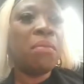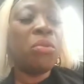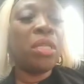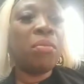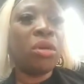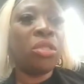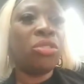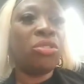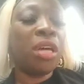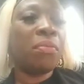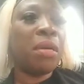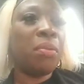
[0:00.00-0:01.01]
me know them are going to
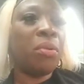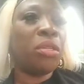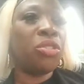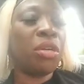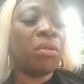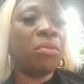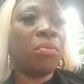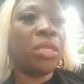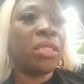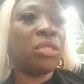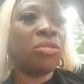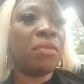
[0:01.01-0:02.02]
drag me and people are going to drag me, but me
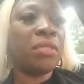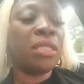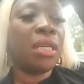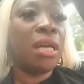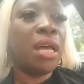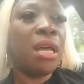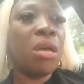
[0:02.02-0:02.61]
just try to say